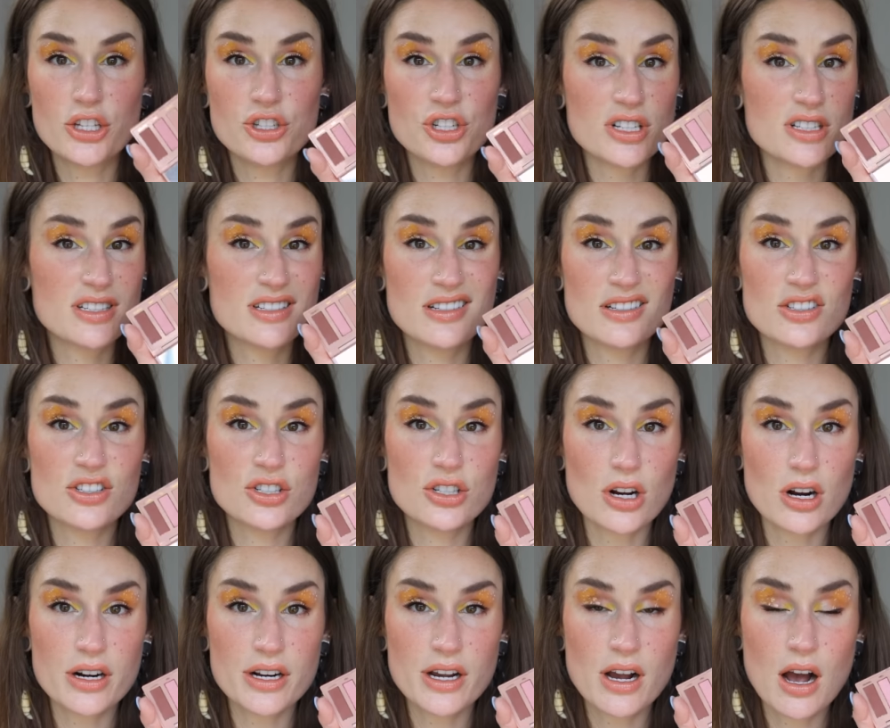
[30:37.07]
Just
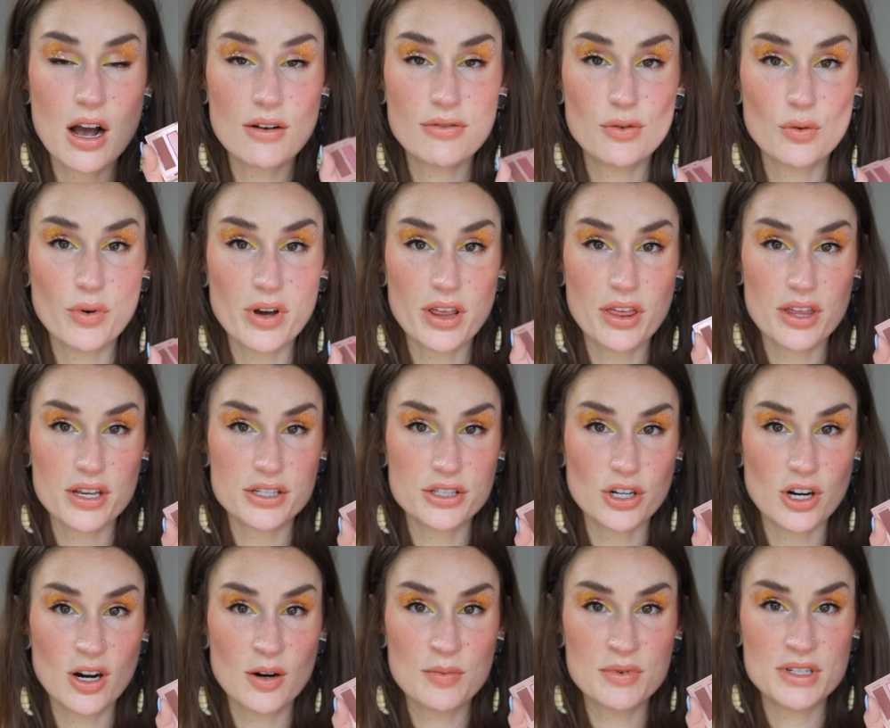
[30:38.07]
starting off with this
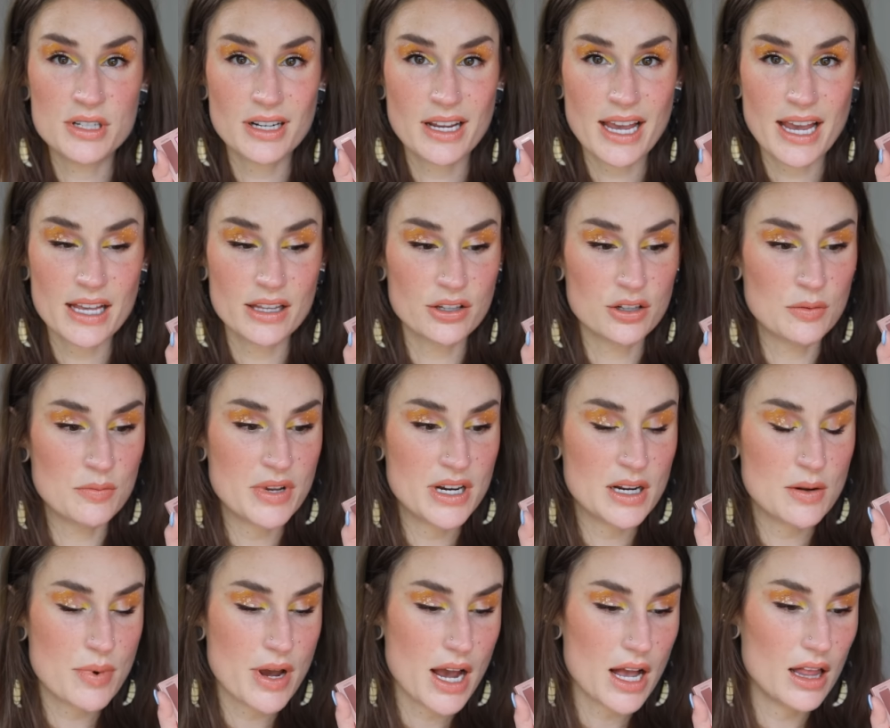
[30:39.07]
Urban Decay little
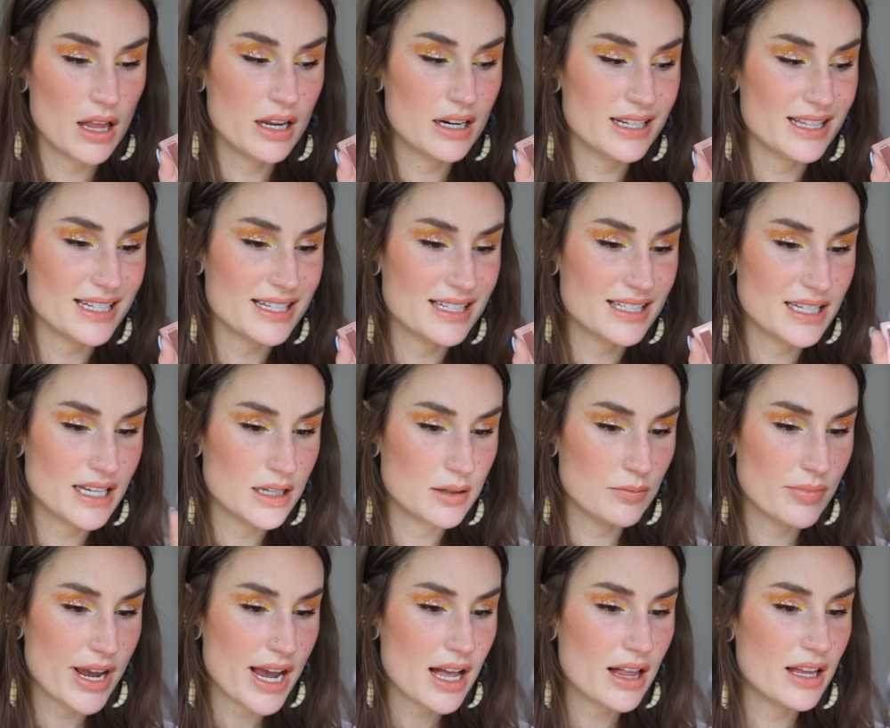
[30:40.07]
mini palette, the
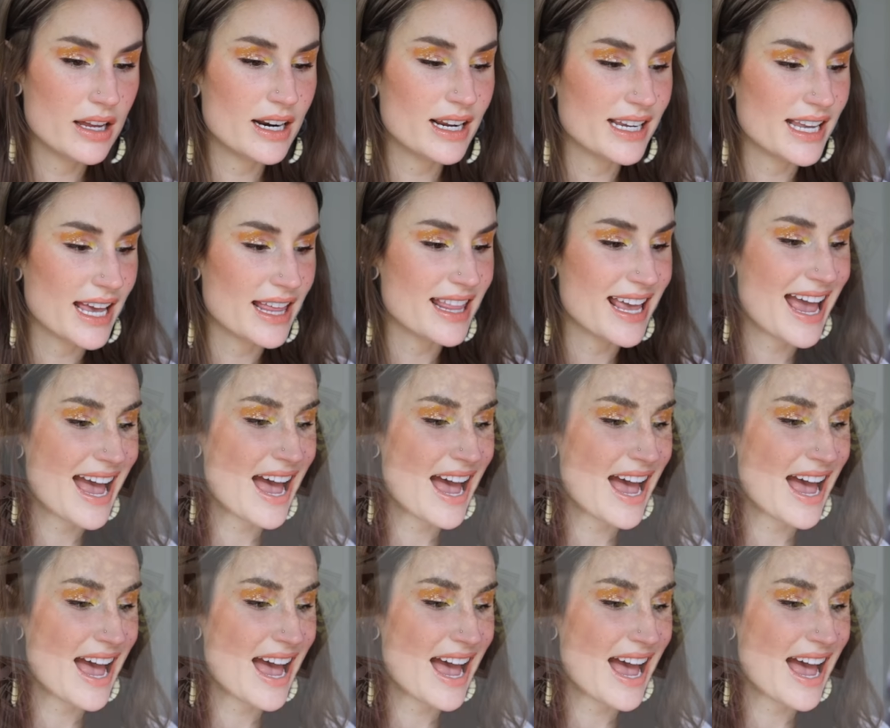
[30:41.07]
Sin palette. Again, they